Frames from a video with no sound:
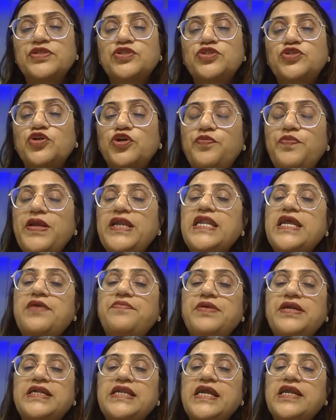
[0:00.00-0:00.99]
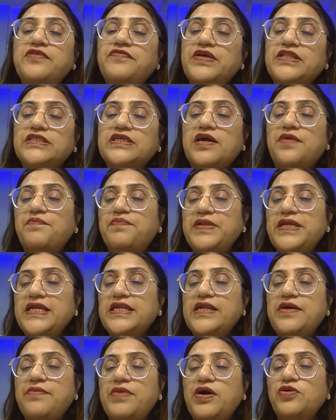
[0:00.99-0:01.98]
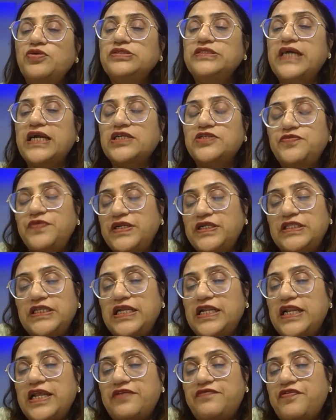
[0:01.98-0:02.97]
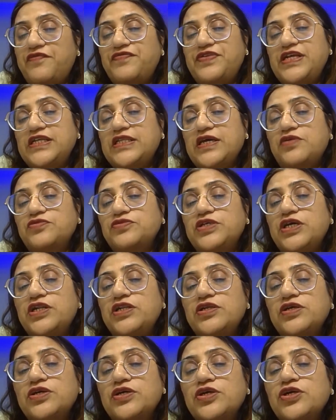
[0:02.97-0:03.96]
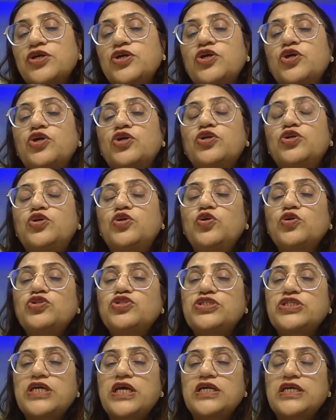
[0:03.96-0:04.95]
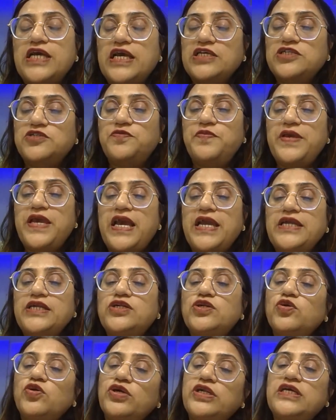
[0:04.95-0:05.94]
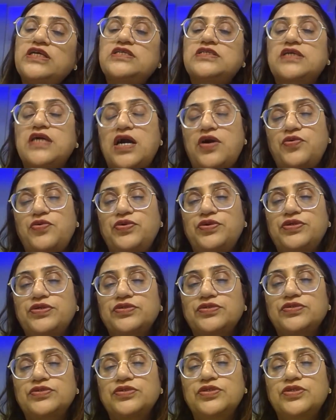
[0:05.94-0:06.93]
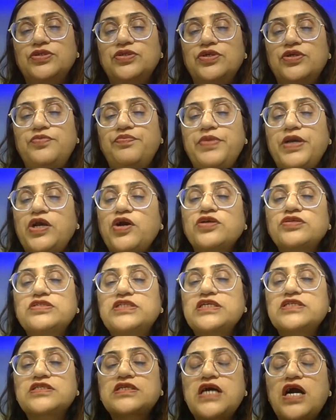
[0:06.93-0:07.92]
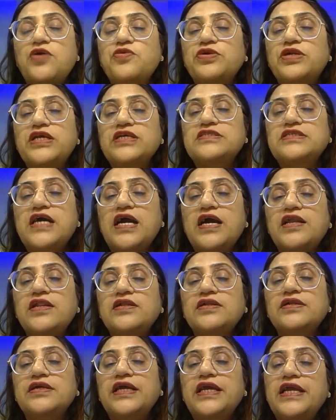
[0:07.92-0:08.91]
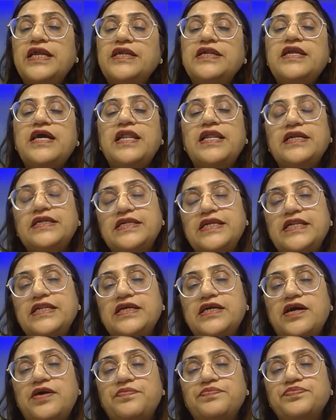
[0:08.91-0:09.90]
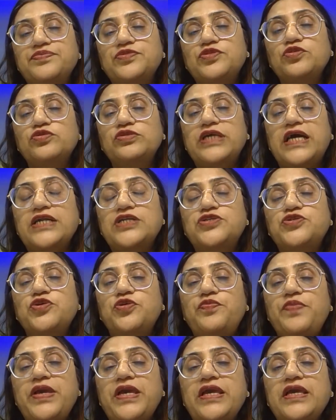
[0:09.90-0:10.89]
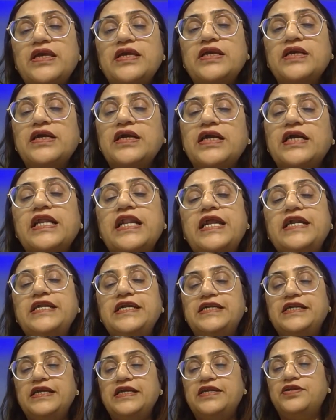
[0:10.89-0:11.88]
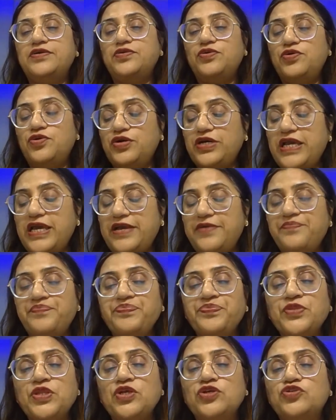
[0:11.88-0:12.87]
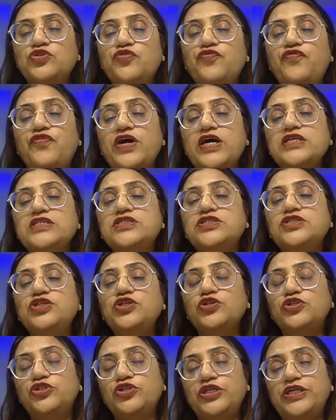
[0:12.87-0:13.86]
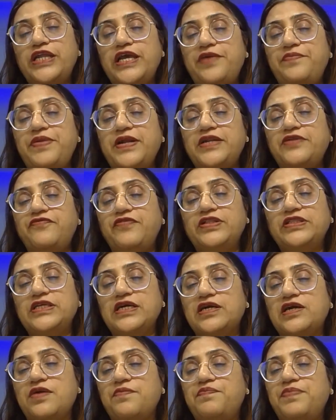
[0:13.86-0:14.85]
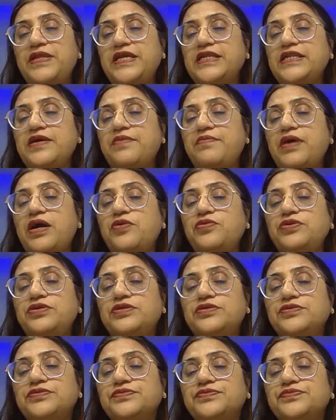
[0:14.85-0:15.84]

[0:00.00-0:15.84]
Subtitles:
should be debited with complete amount, that's mean 3,50,000 to SBI to discount, because discount is our indirect income. So that should be credited. Okay. So first you should debit with the complete amount.